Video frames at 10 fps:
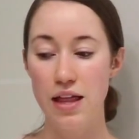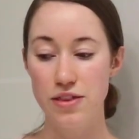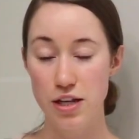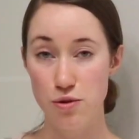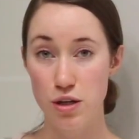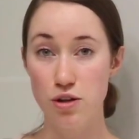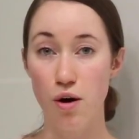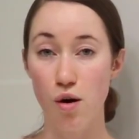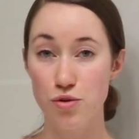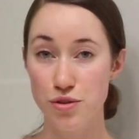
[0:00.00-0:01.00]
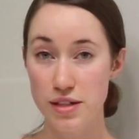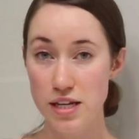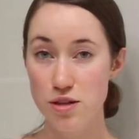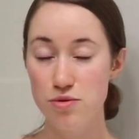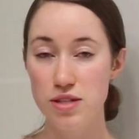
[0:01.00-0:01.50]
and then you can
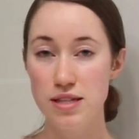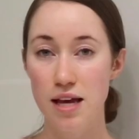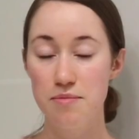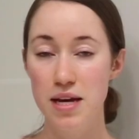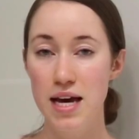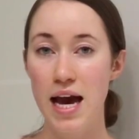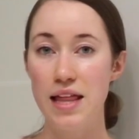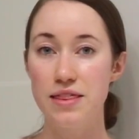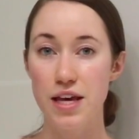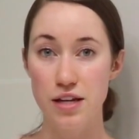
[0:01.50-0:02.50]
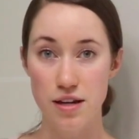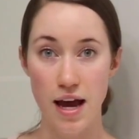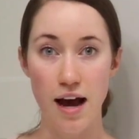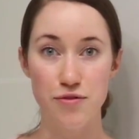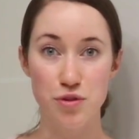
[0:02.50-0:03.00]
alternate using them and then
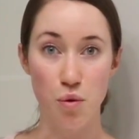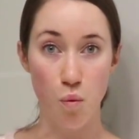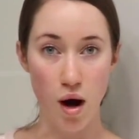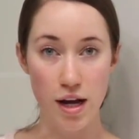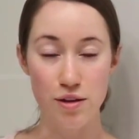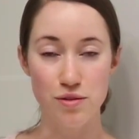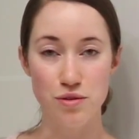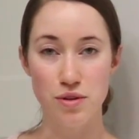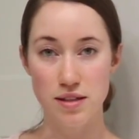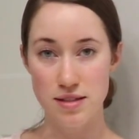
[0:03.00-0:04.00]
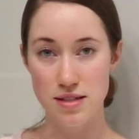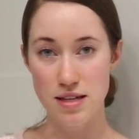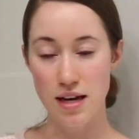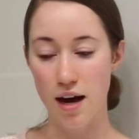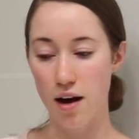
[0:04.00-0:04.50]
after a while you can
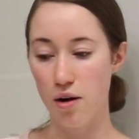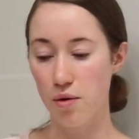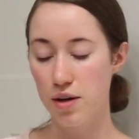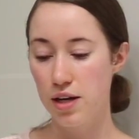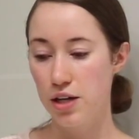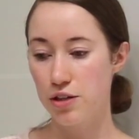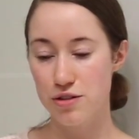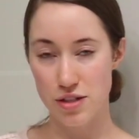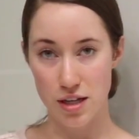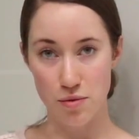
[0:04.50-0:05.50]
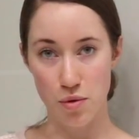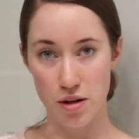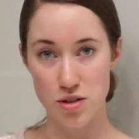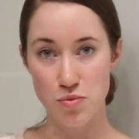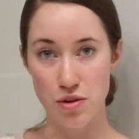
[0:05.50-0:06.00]
see how your skin
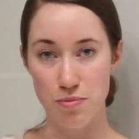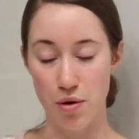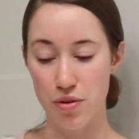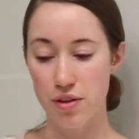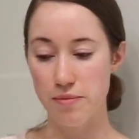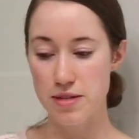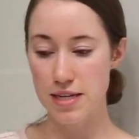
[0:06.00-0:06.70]
works with both of them